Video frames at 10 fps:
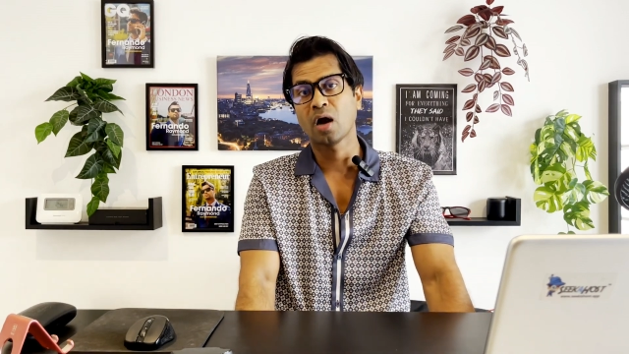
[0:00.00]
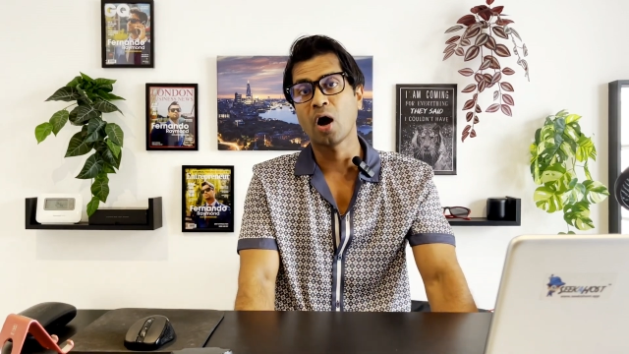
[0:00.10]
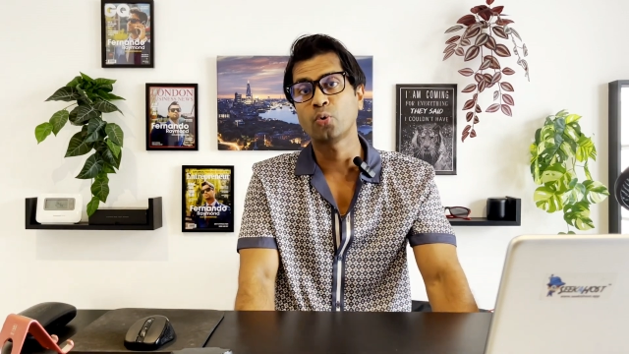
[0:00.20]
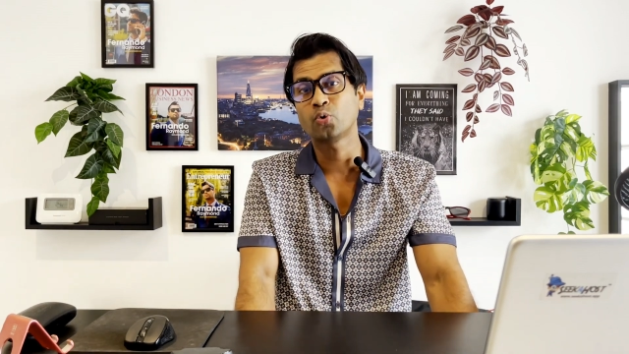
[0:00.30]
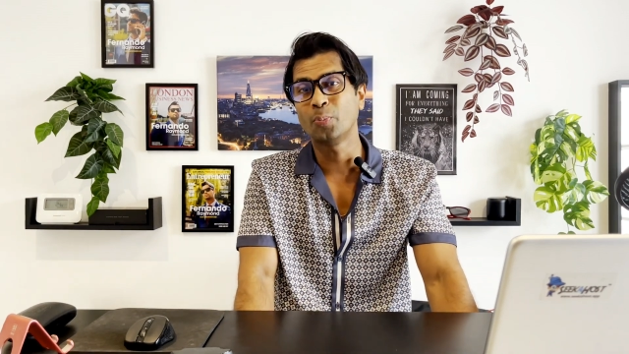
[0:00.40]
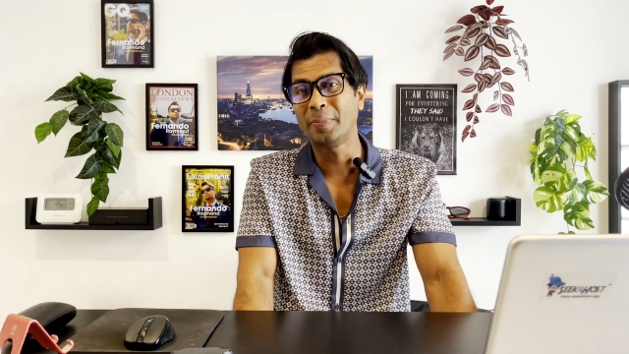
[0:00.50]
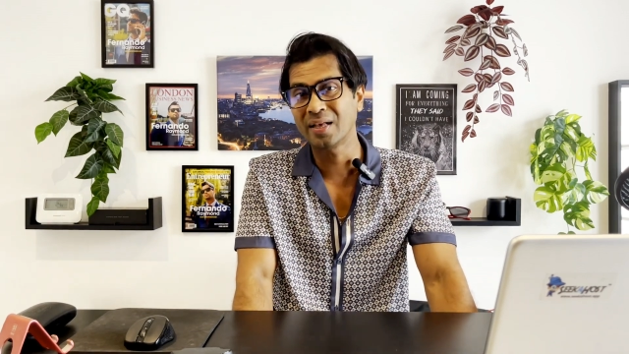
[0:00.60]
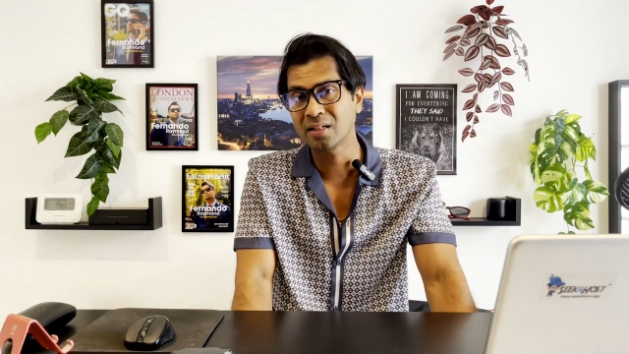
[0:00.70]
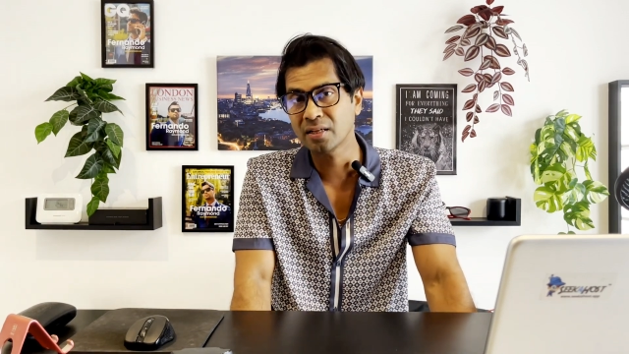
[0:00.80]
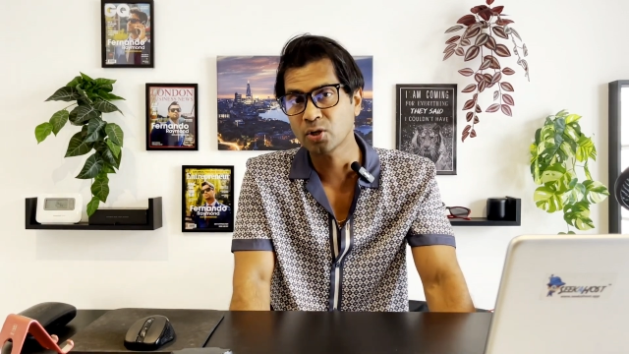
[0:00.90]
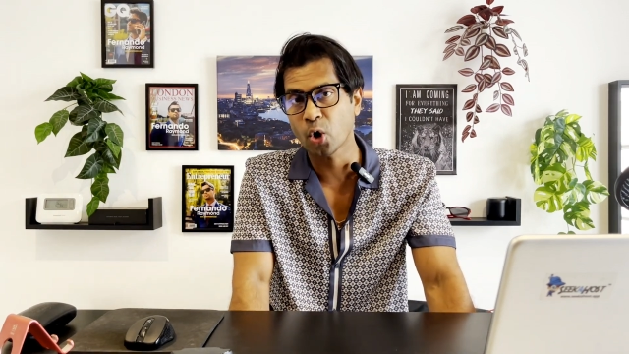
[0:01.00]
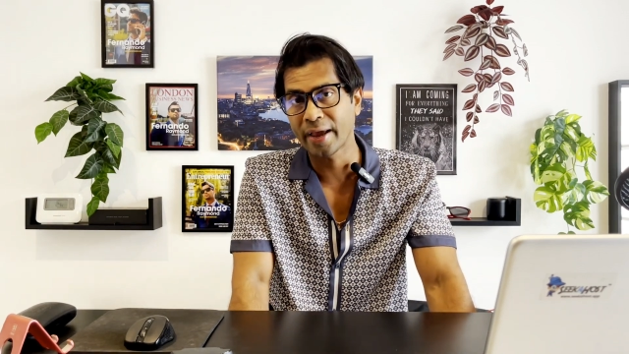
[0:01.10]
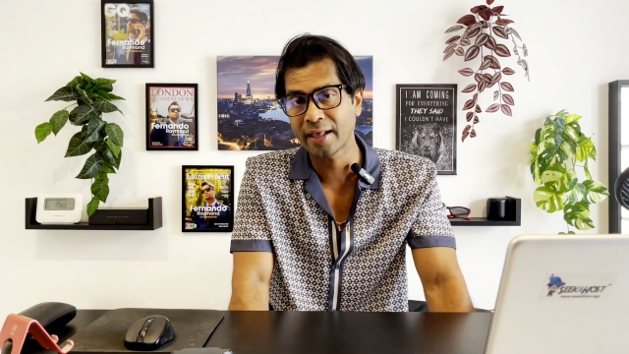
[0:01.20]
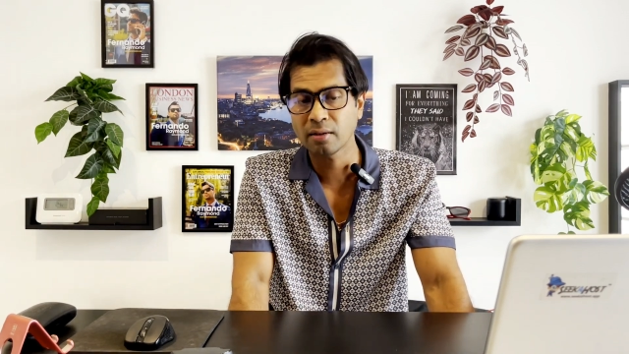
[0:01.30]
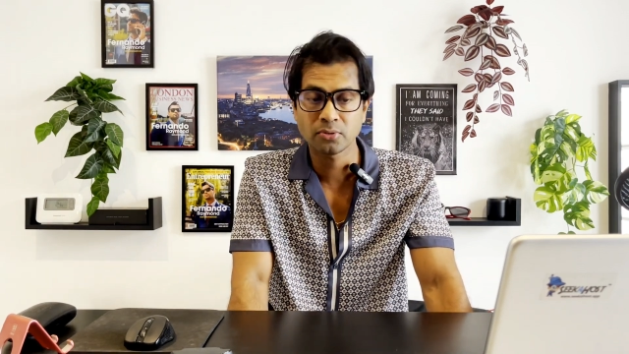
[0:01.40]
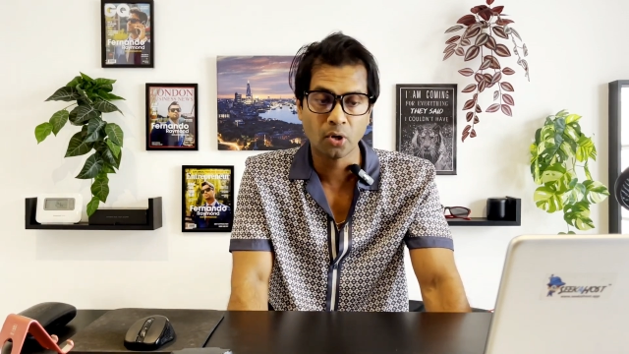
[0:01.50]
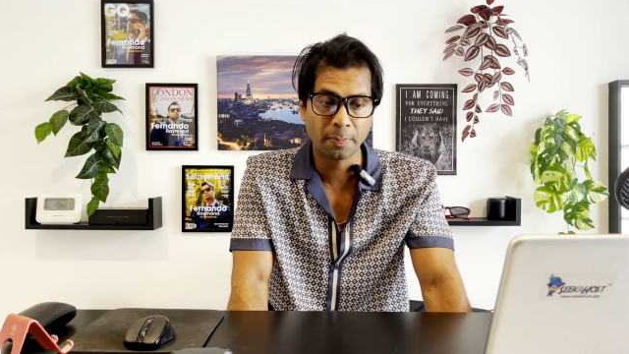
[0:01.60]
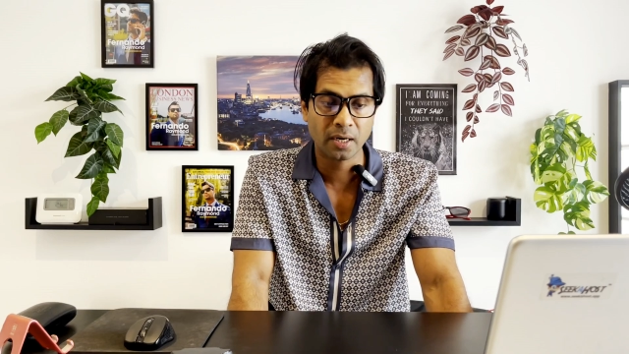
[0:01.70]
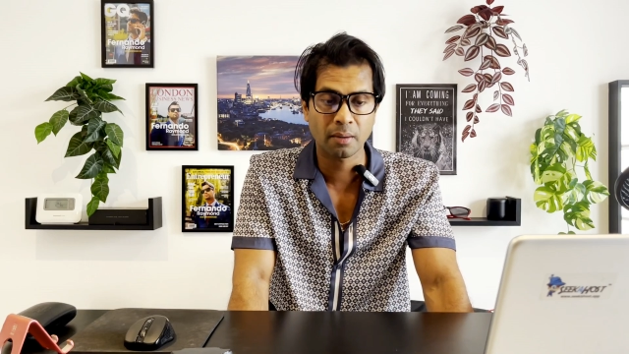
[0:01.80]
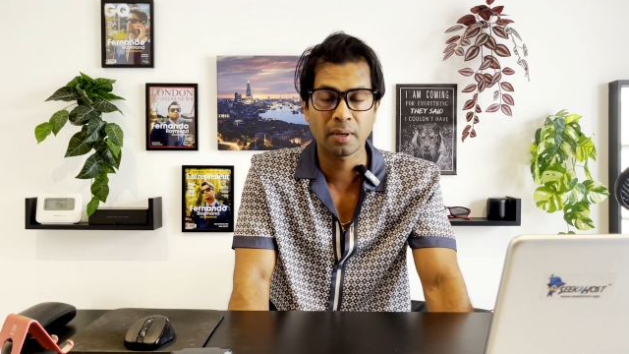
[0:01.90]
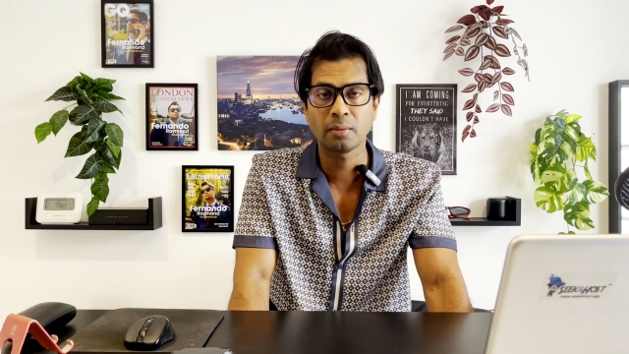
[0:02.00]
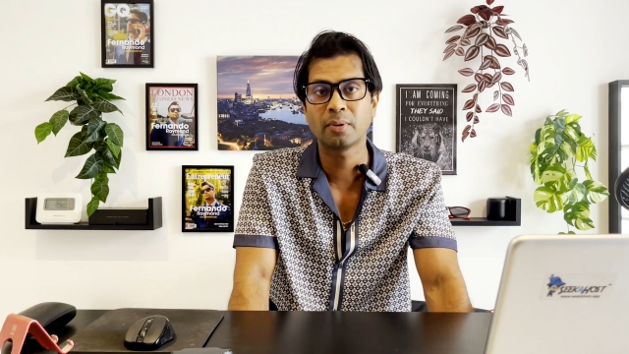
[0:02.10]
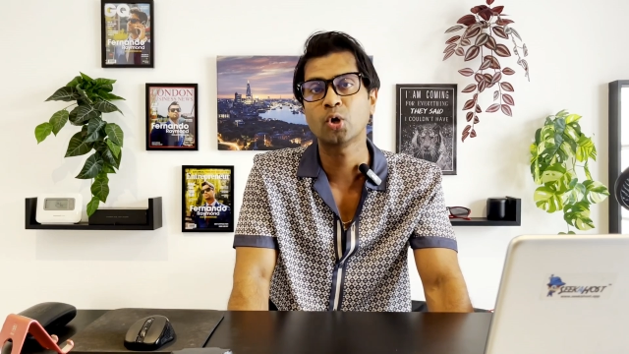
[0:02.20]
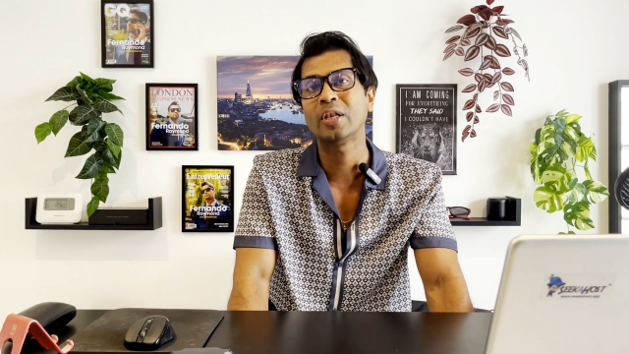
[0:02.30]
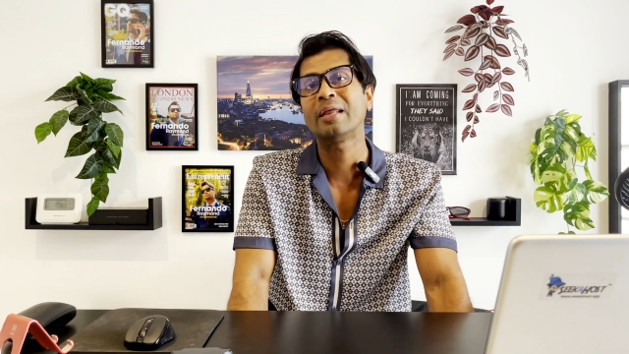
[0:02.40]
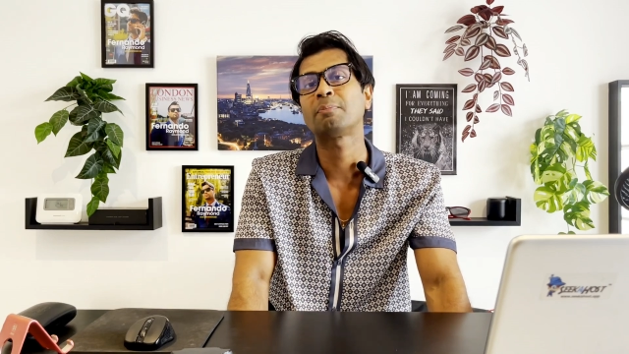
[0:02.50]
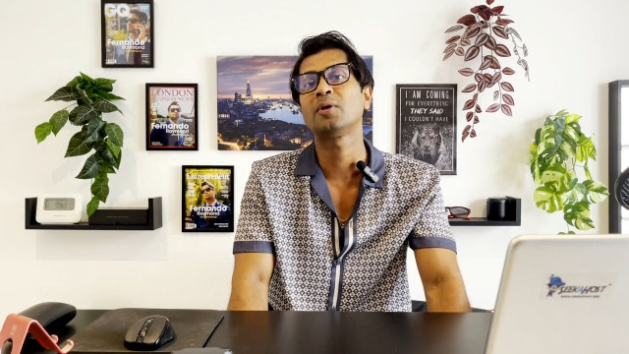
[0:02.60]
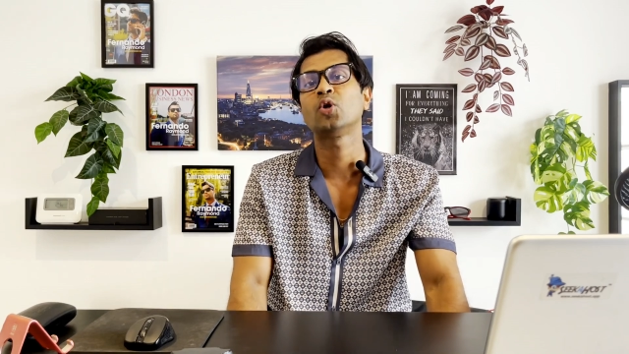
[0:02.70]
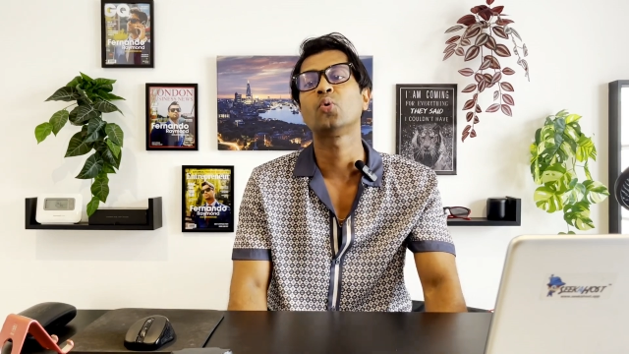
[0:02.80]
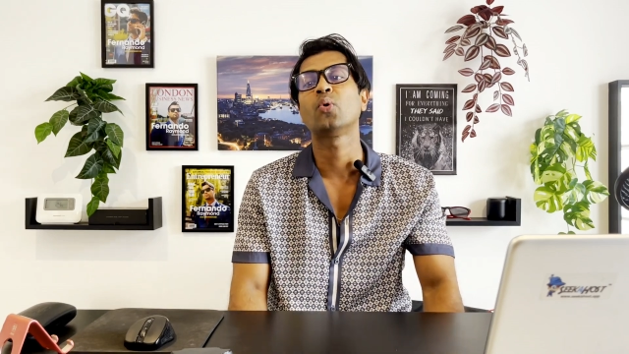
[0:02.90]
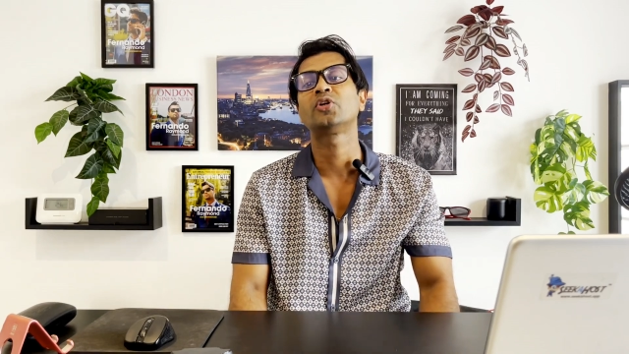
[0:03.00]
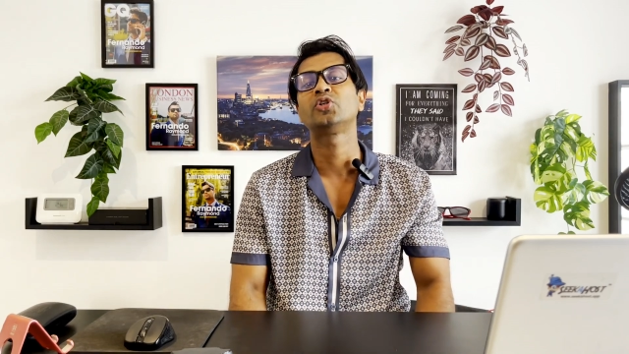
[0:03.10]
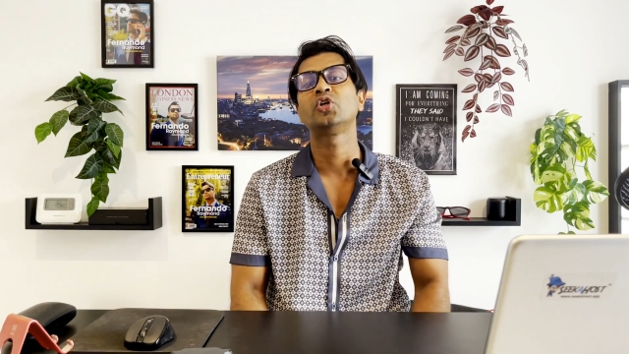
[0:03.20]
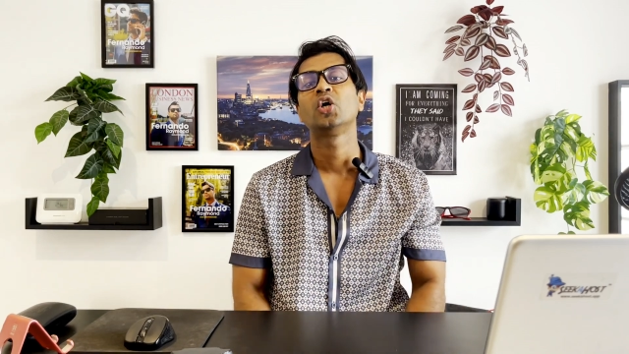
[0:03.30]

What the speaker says: how to build it or help, drop a comment below. Let me know what